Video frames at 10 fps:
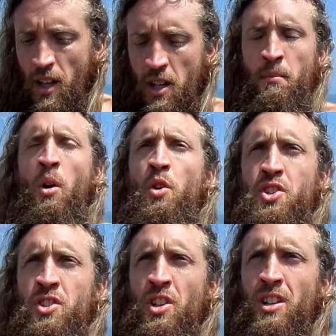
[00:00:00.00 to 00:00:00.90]

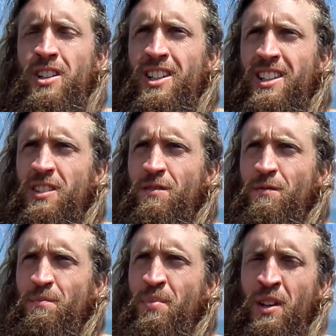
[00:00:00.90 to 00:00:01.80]
Emotional, like
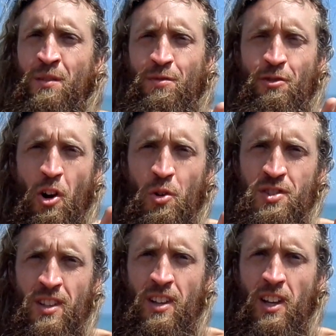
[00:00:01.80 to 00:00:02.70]
being
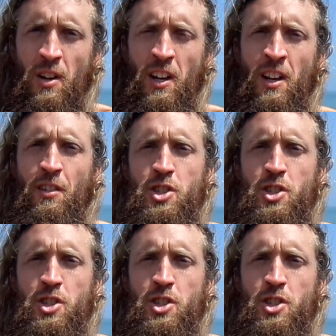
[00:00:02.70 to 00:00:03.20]
frozen, like you're in a